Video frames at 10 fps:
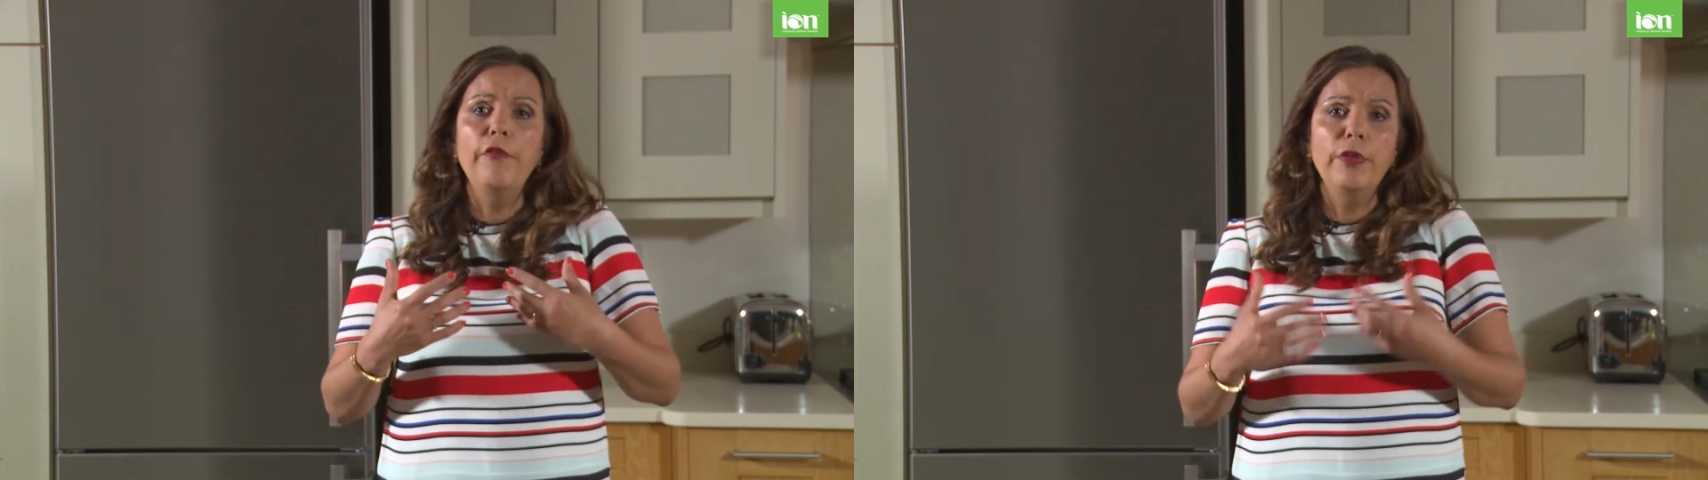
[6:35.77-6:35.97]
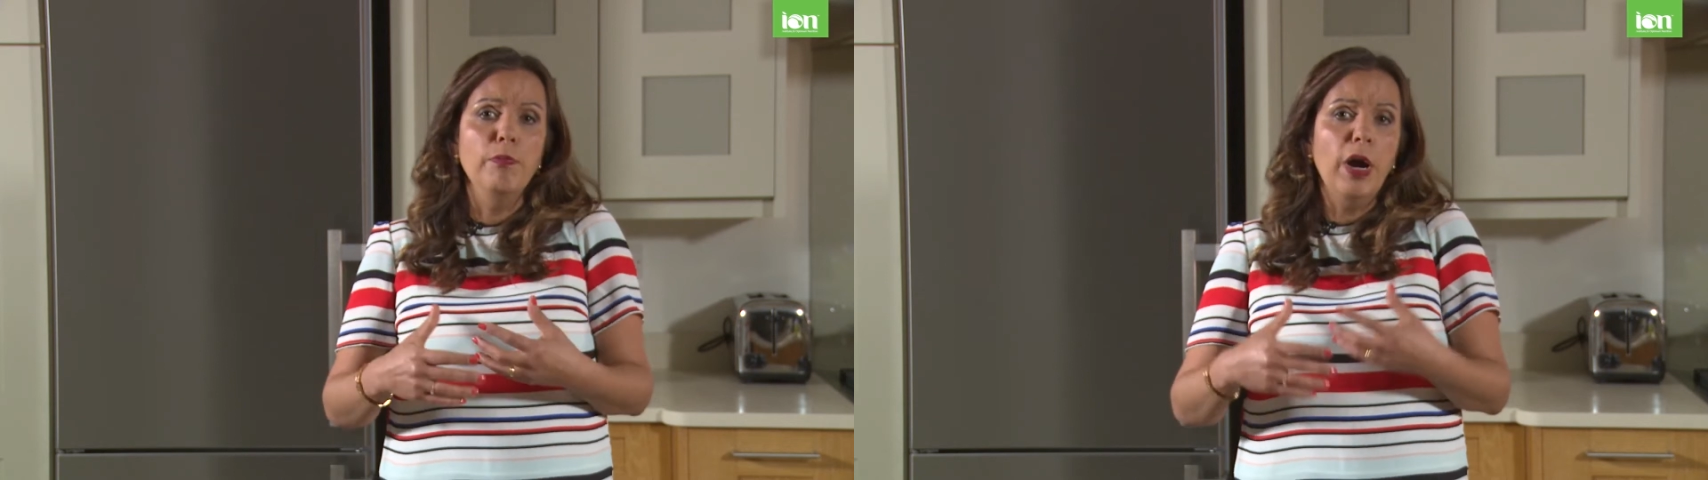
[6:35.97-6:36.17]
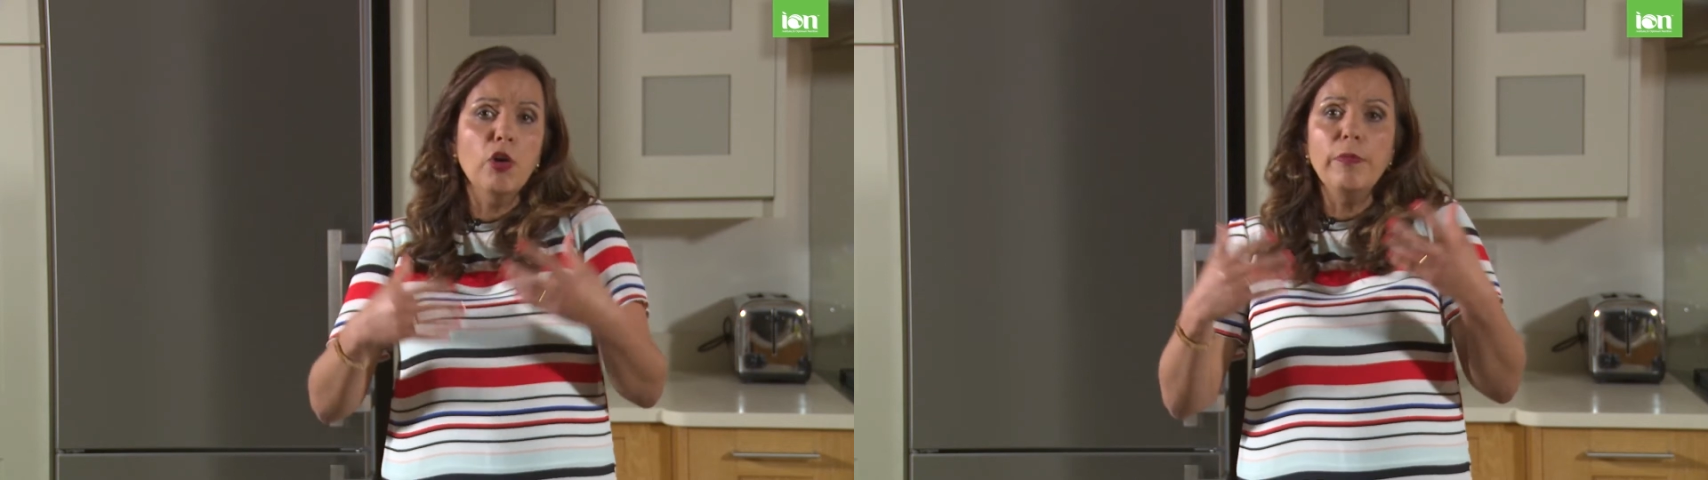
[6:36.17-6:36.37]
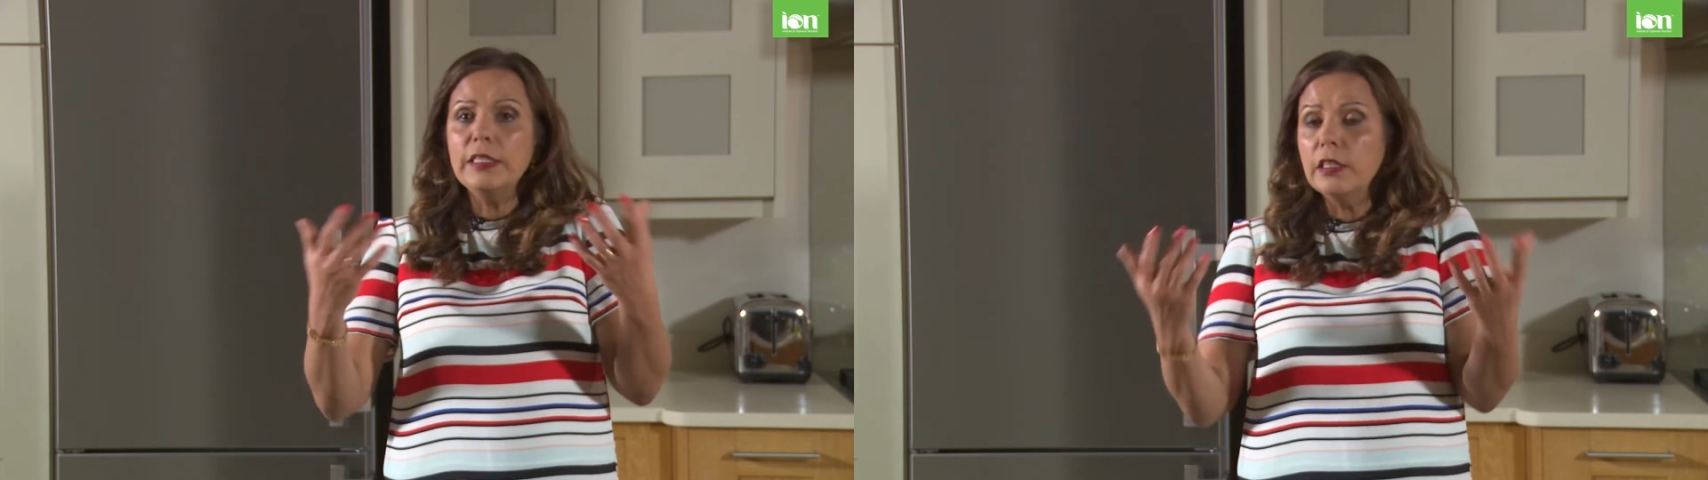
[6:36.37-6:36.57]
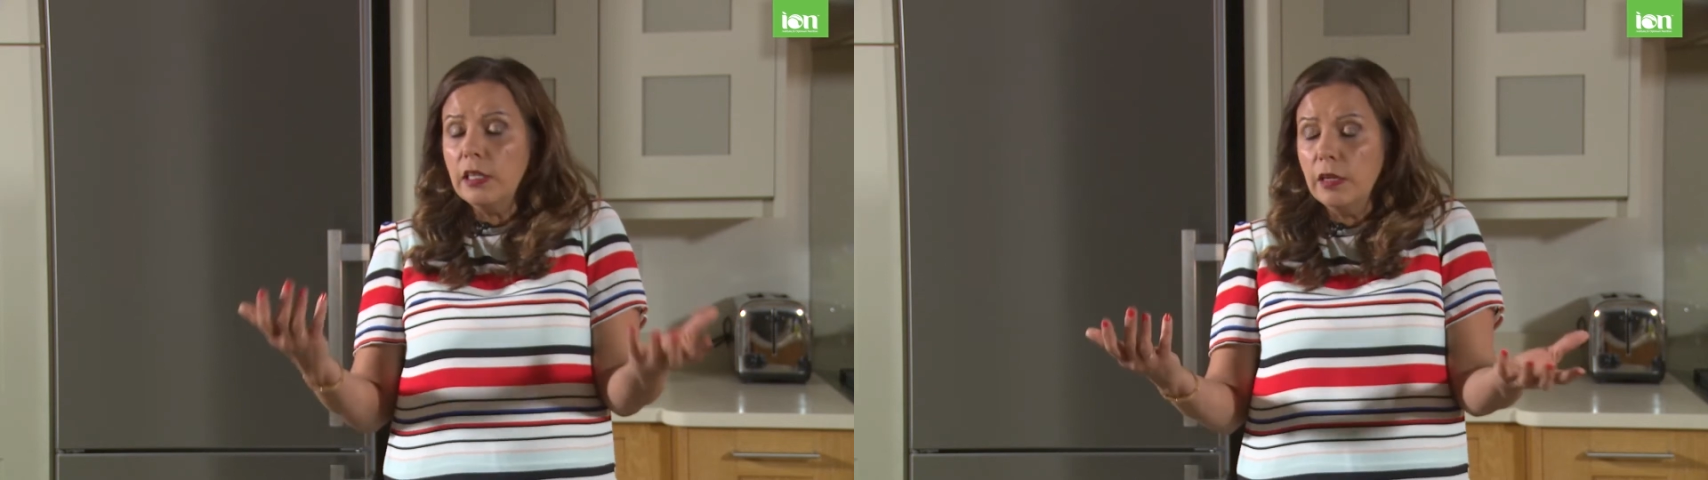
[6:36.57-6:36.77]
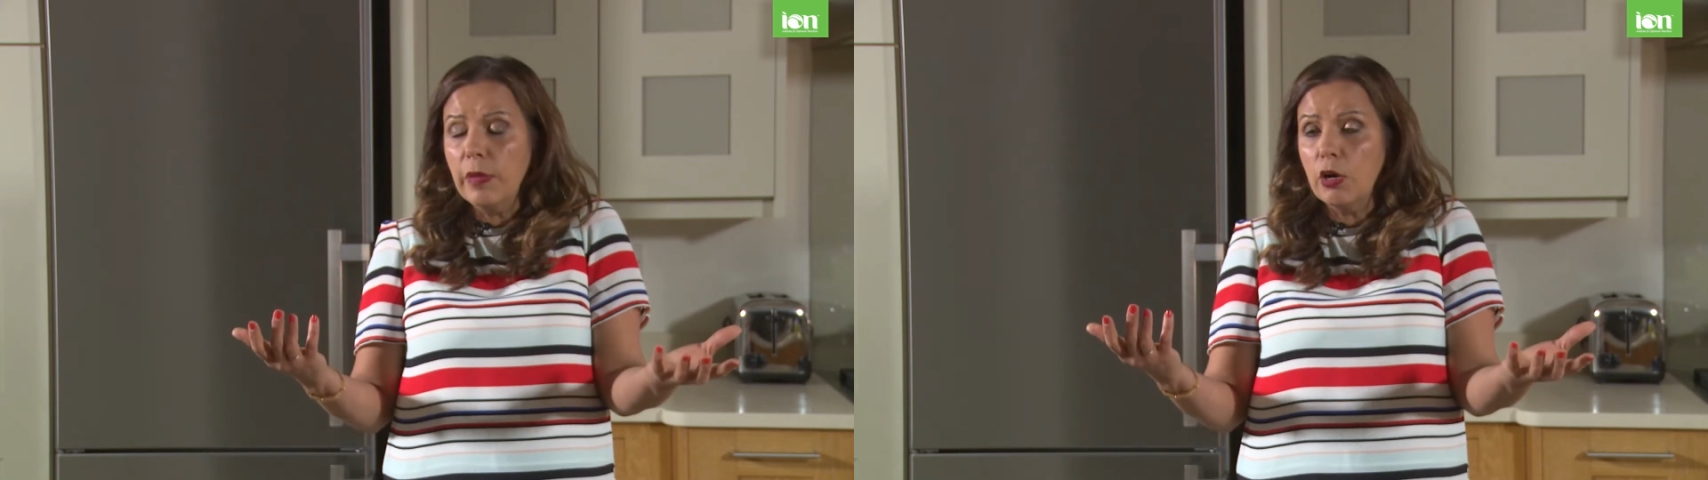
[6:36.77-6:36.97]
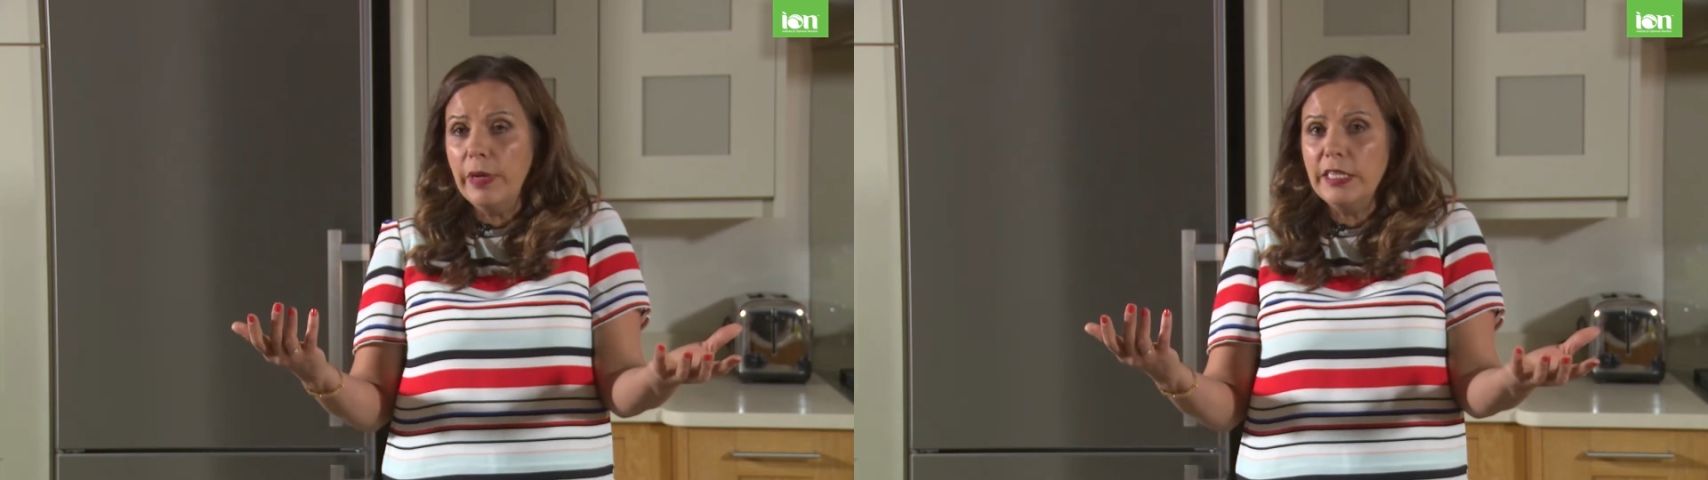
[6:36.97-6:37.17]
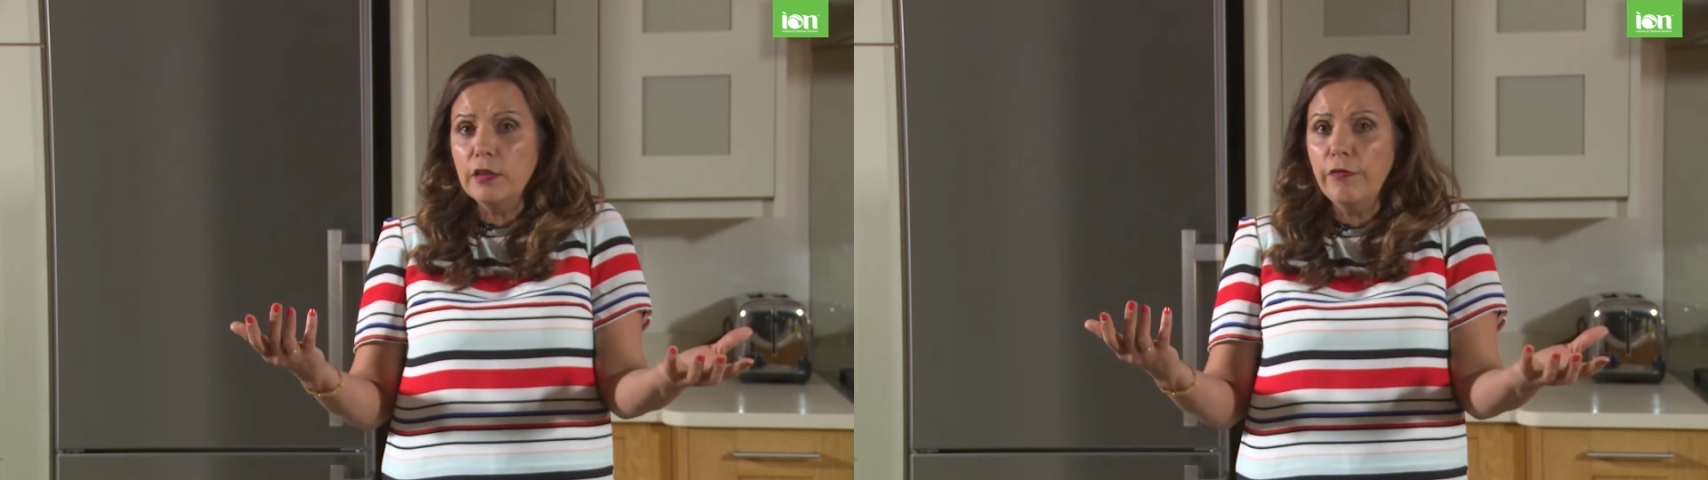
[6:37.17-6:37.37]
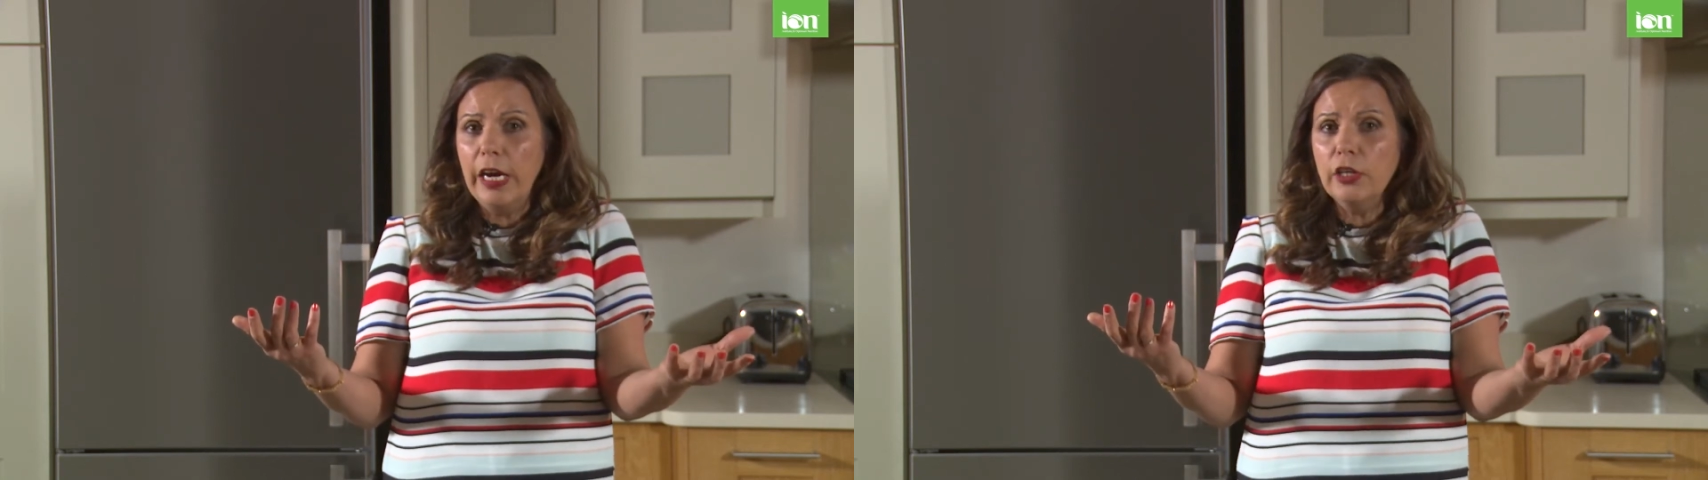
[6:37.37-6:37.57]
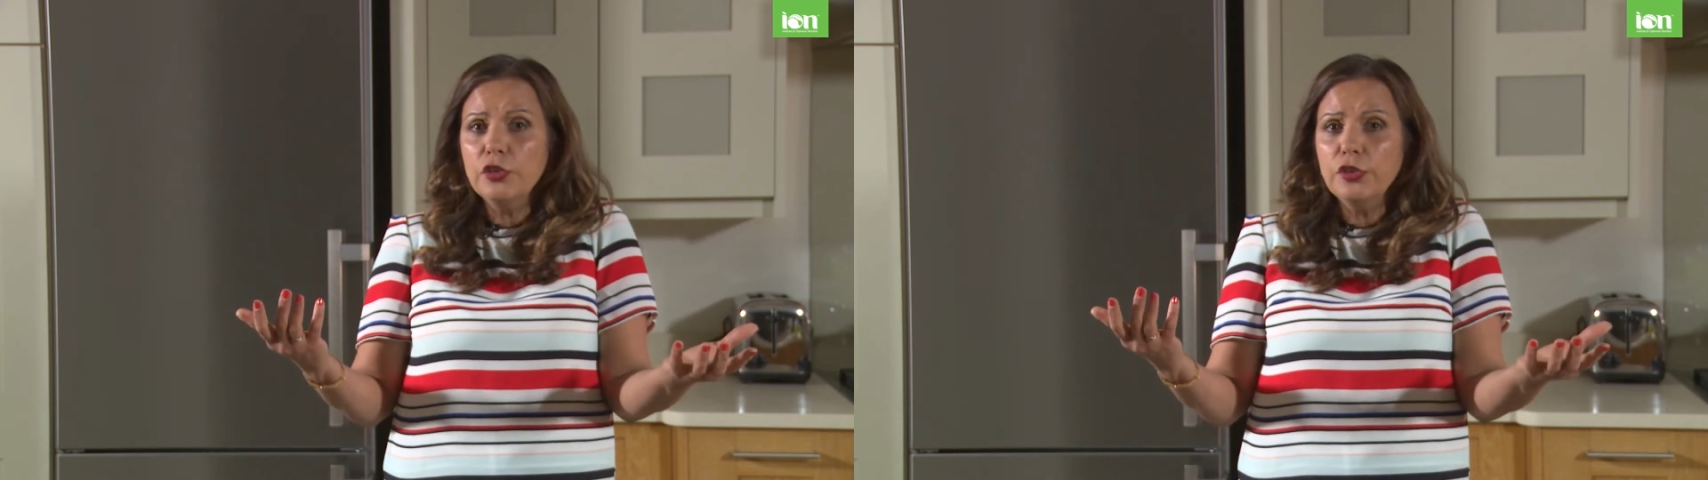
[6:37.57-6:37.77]
environmental
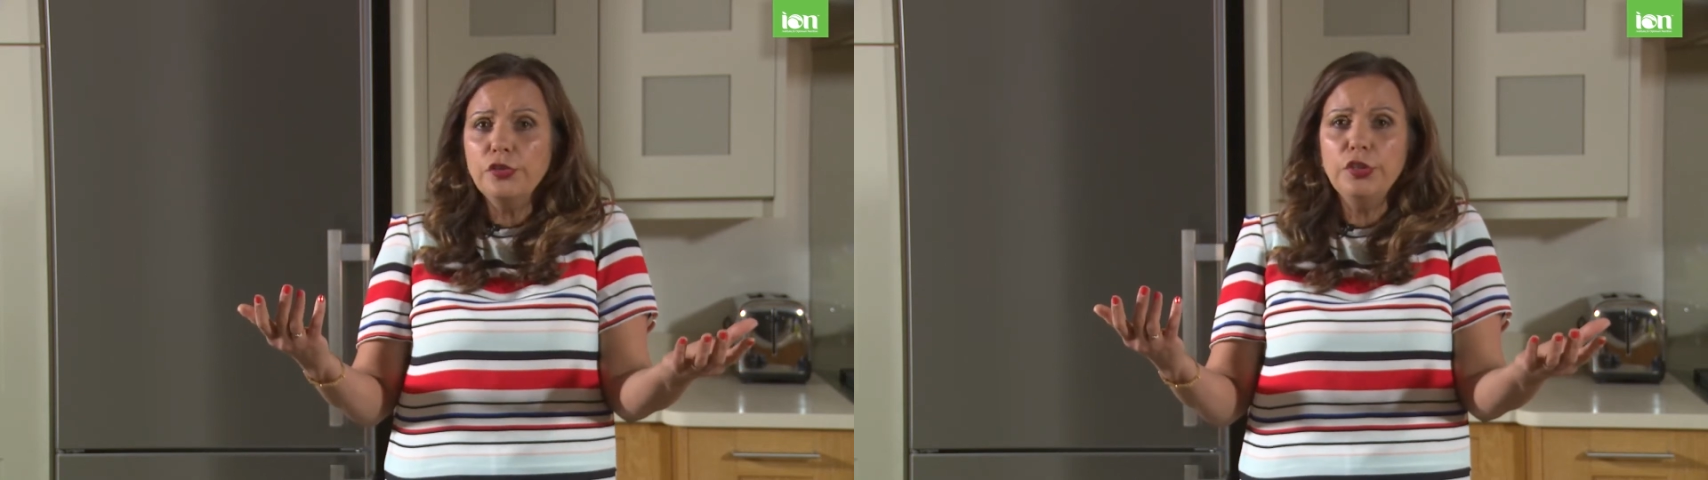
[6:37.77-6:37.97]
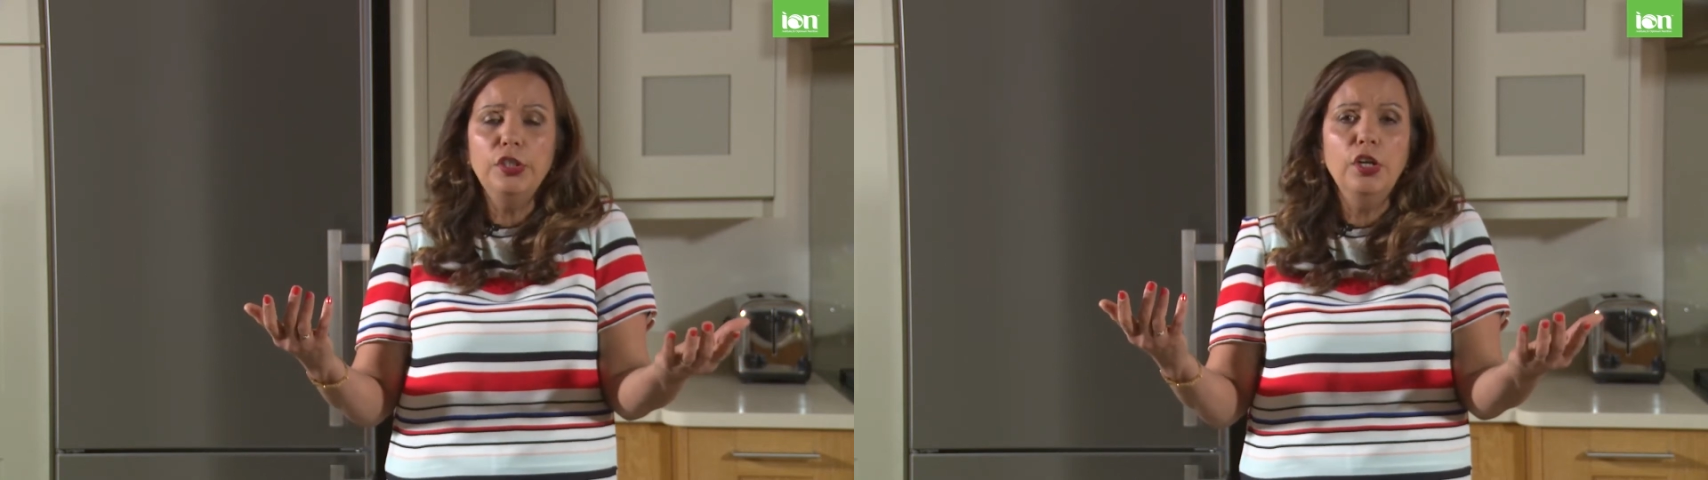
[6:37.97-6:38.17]
factors.